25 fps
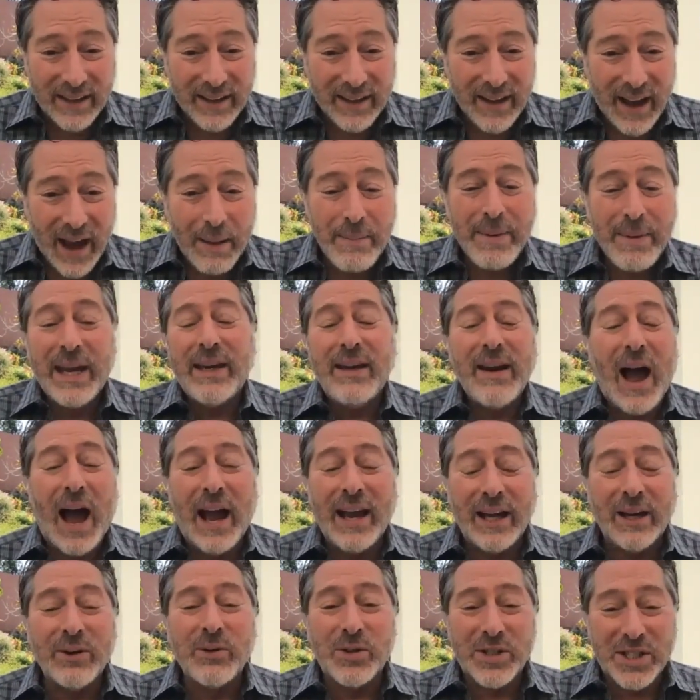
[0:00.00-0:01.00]
I mean, yeah. I
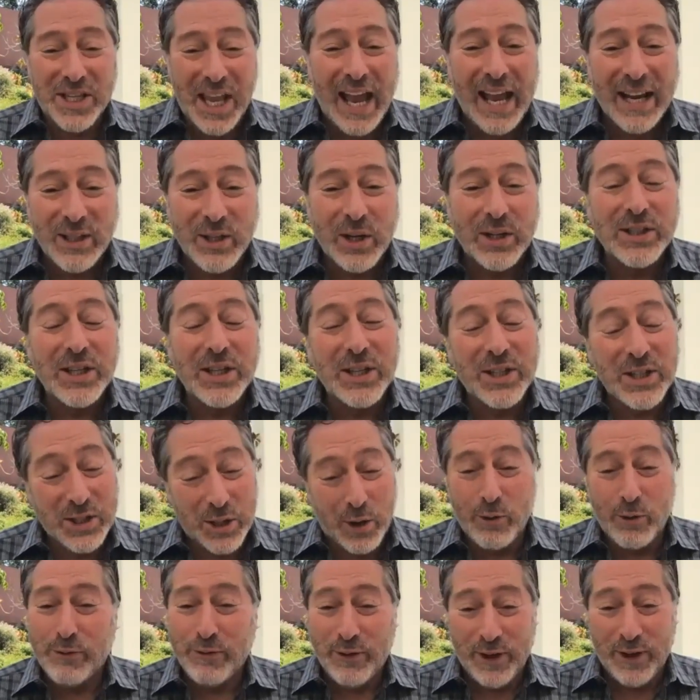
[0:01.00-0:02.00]
understand because it's
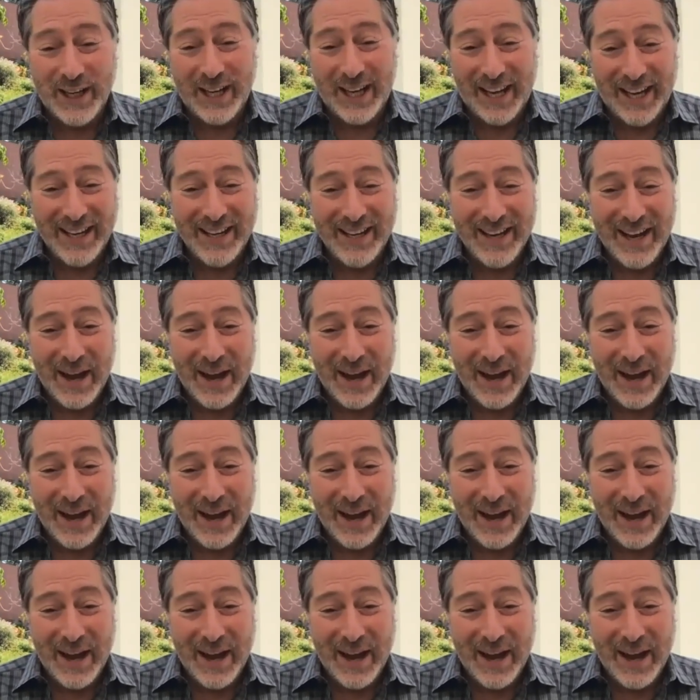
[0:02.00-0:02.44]
so funny.